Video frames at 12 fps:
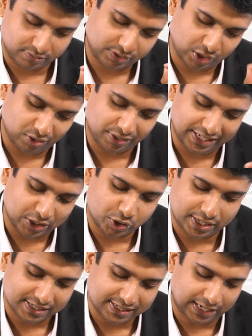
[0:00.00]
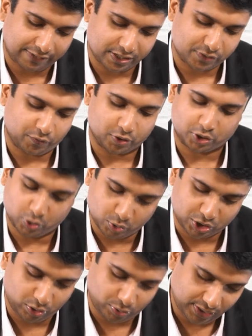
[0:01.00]
children education allowance for 2
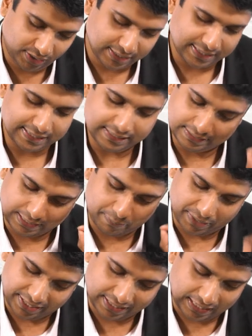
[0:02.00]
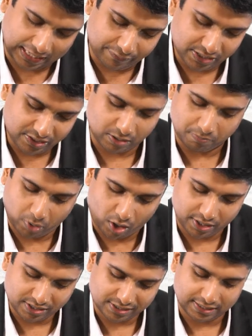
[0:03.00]
children, then medical allowance,
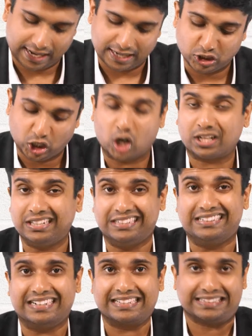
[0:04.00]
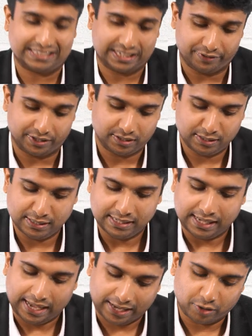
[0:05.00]
bonus and total earnings is given.
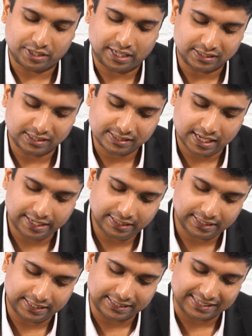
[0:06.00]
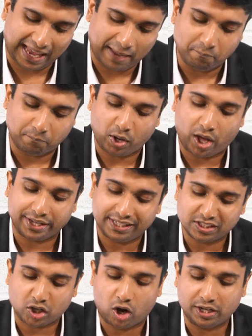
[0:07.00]
And on the other side, it is
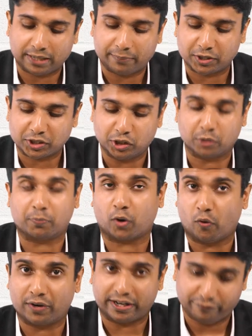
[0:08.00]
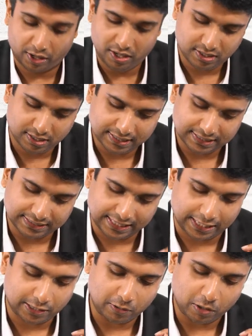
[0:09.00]
employees contribution to Provident fund,
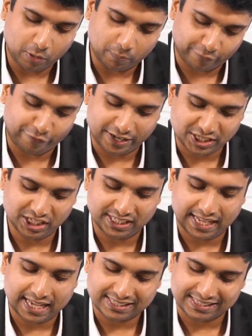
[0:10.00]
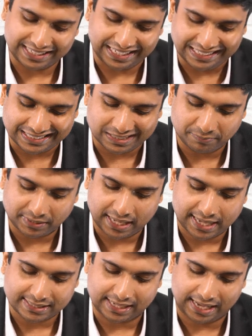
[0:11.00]
then profession tax, income
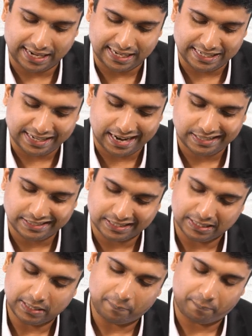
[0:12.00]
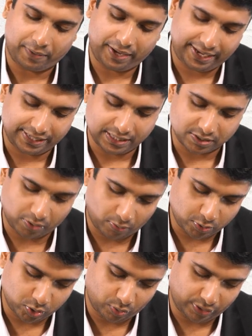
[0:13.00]
tax and net pay is
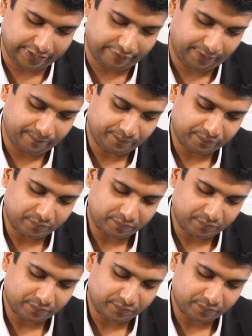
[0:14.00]
also given.